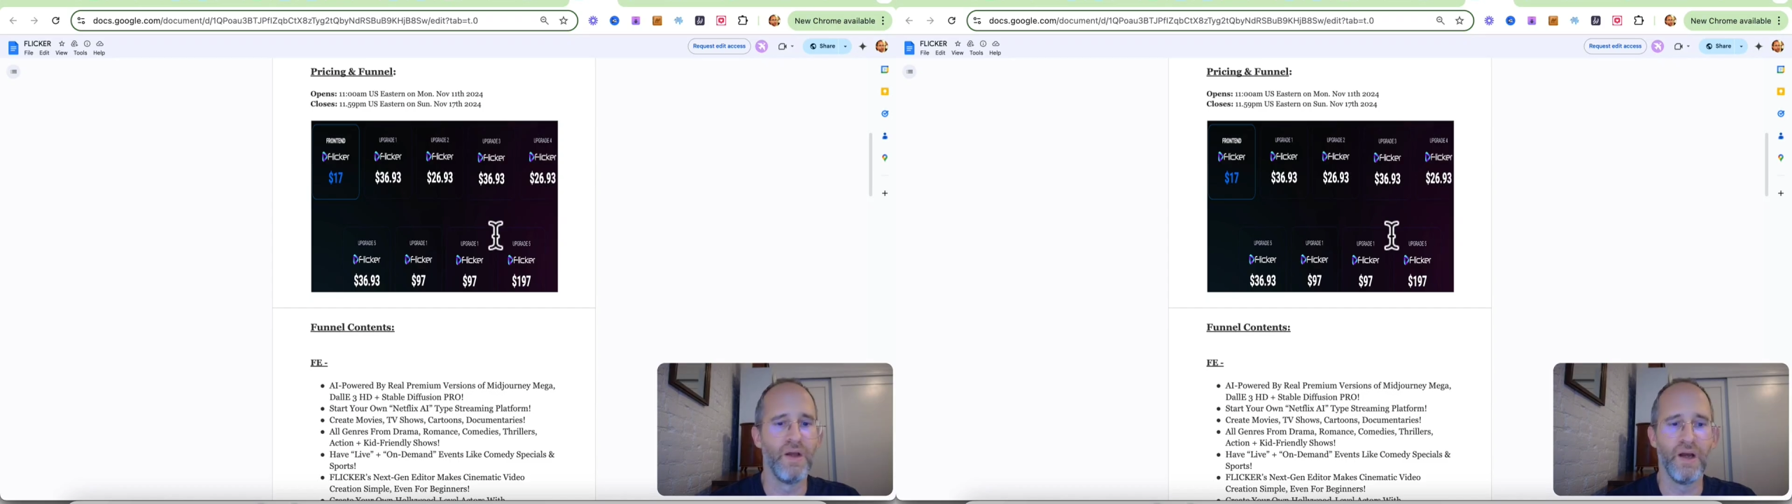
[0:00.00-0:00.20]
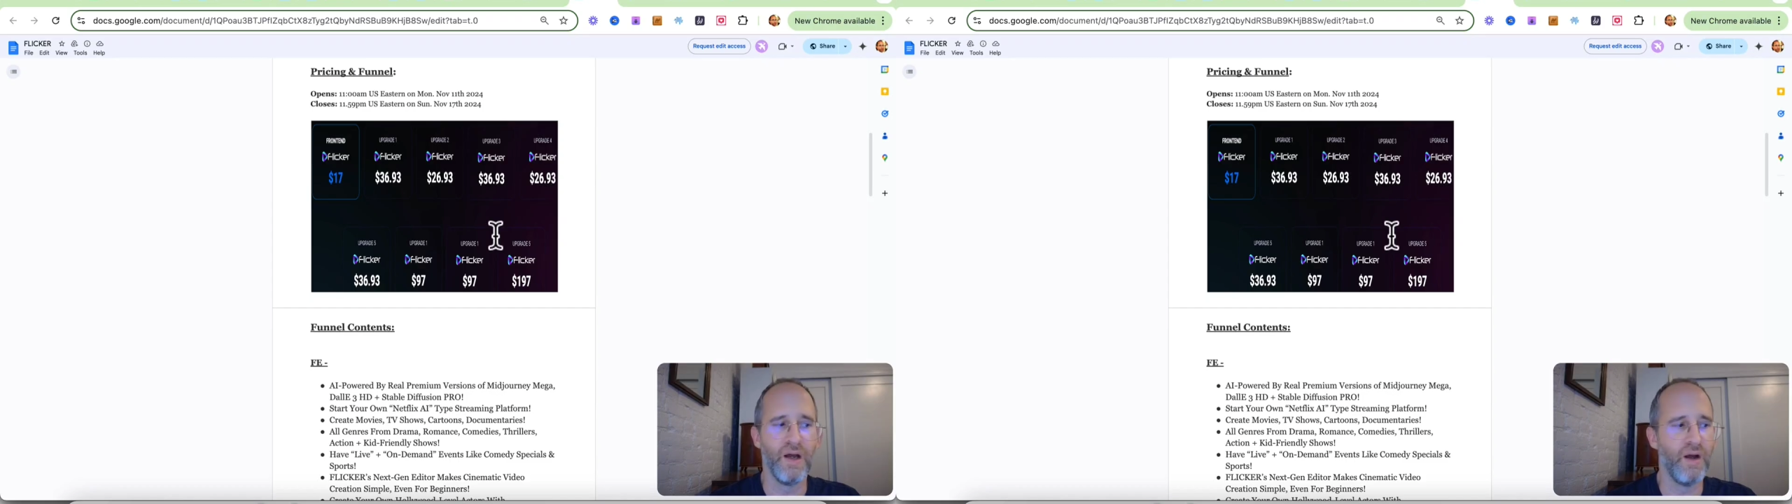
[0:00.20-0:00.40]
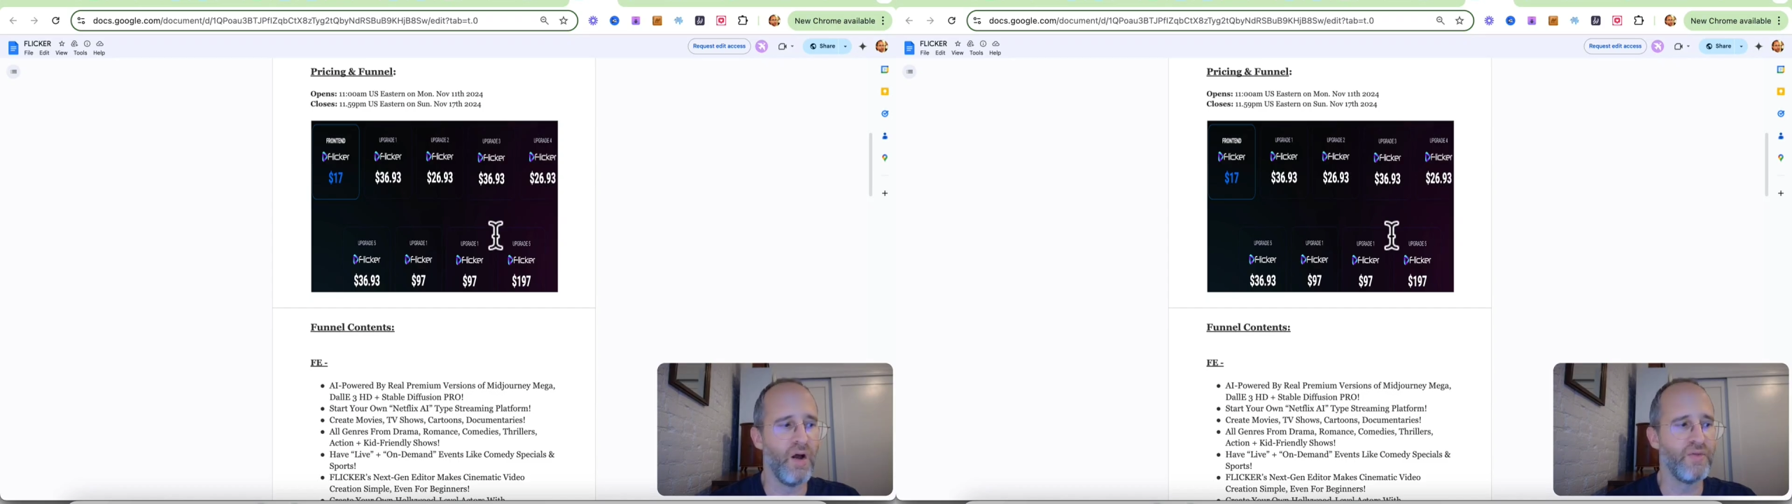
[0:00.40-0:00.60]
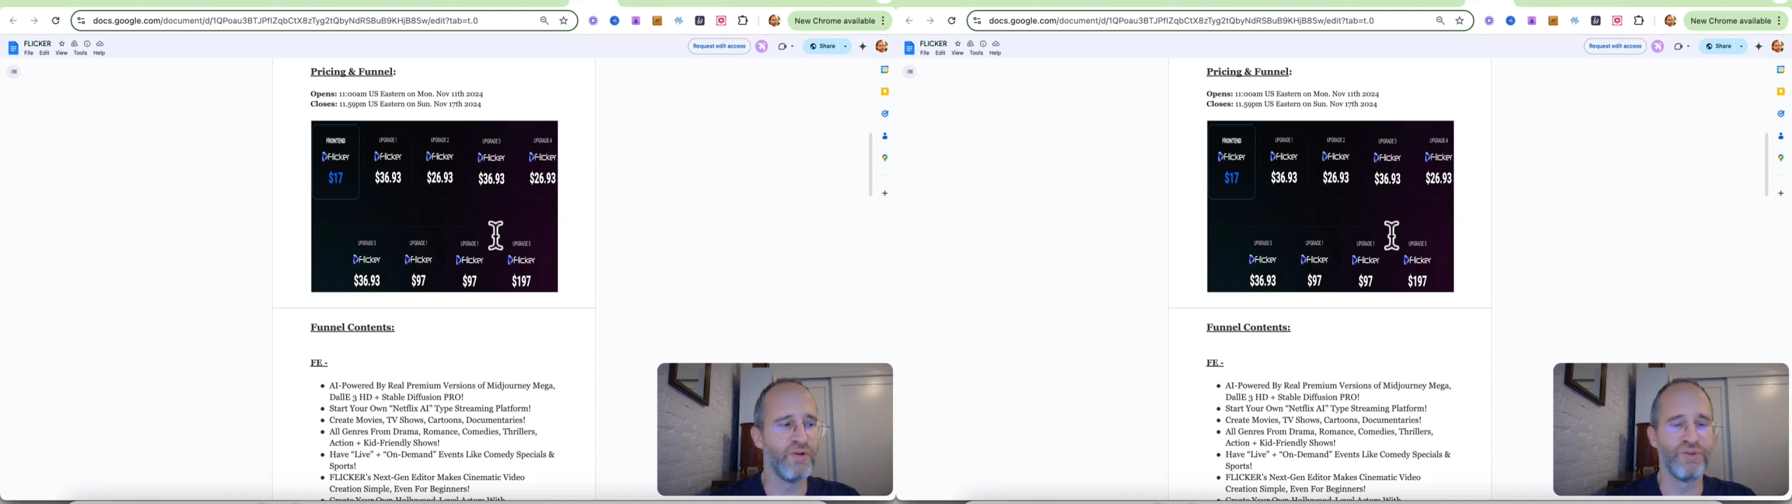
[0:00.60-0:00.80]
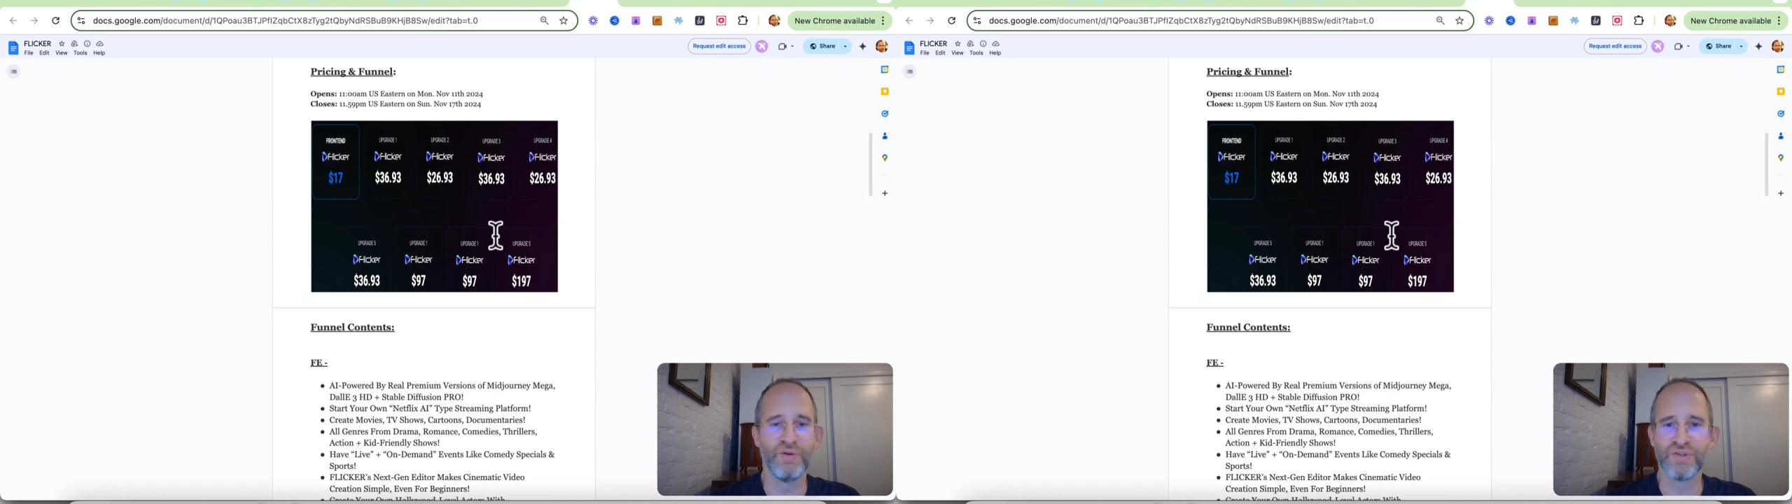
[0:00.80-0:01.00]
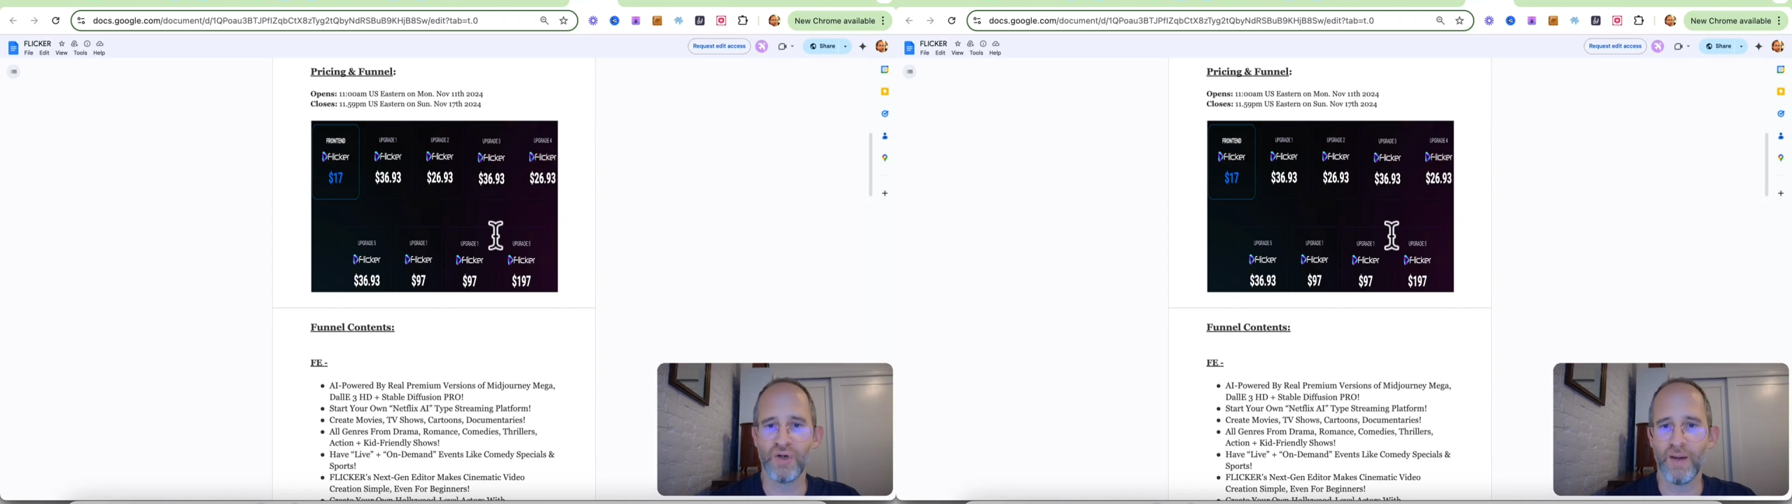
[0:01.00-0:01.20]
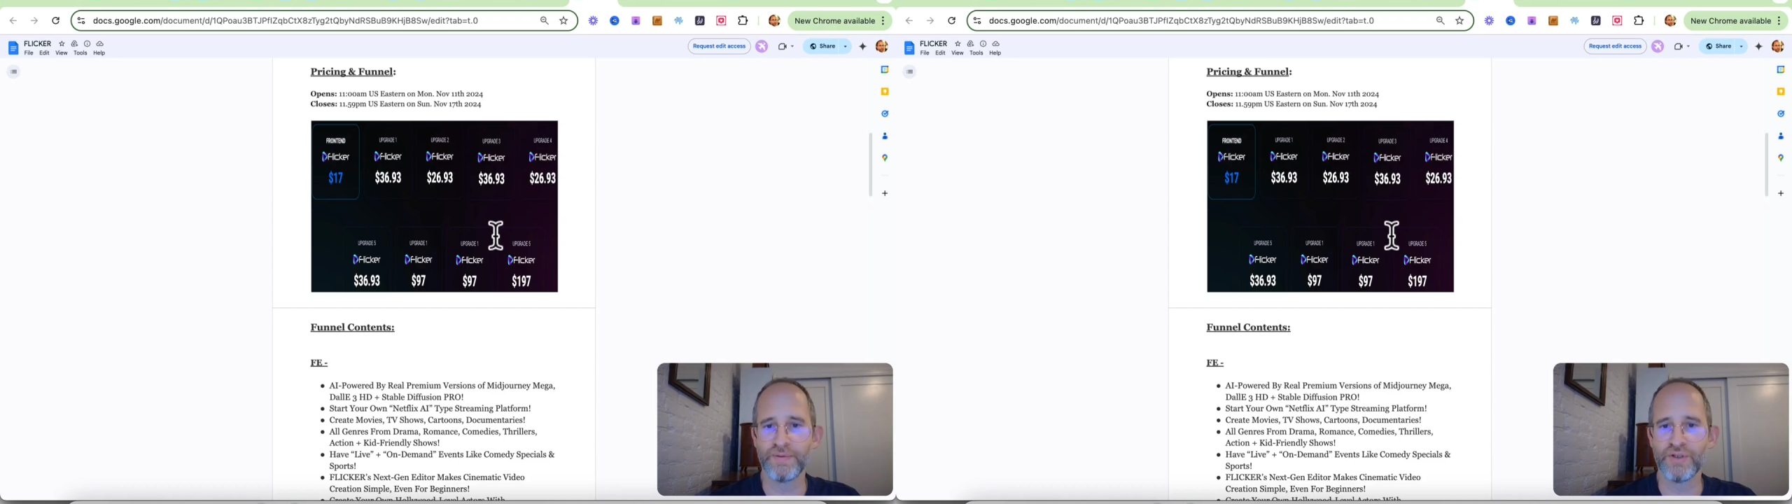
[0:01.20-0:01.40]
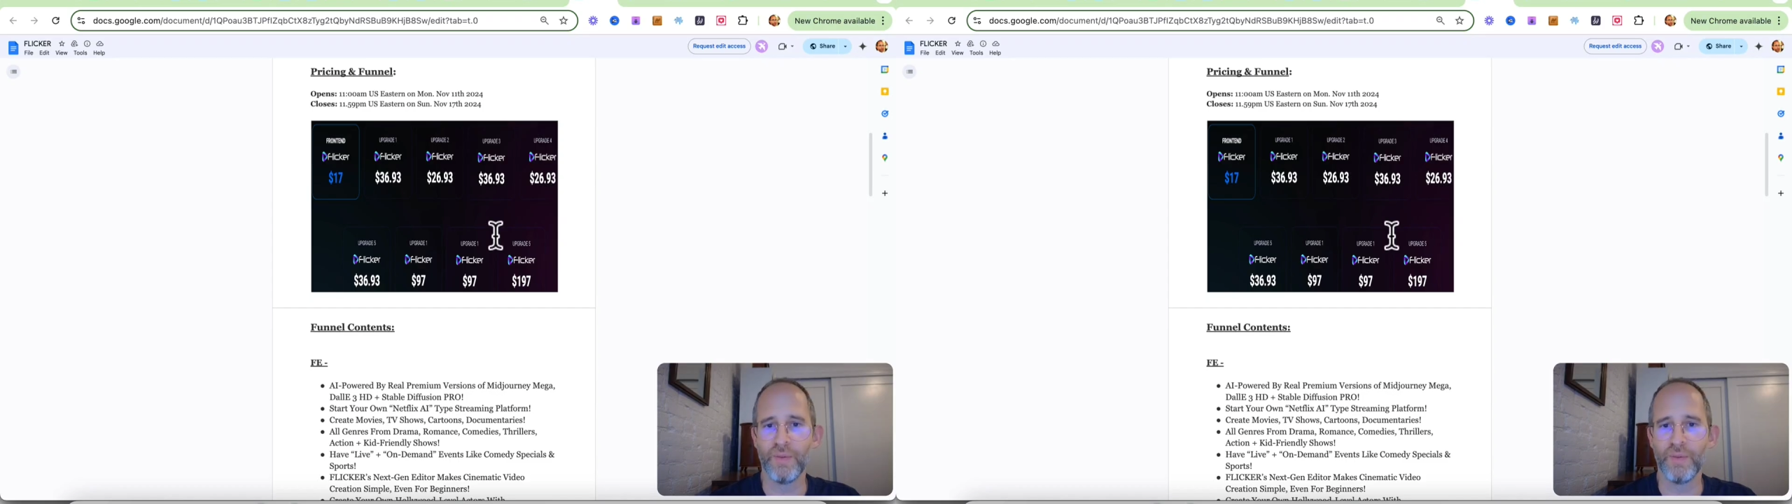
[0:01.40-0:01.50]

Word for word: Uh, all the OTOs are optional.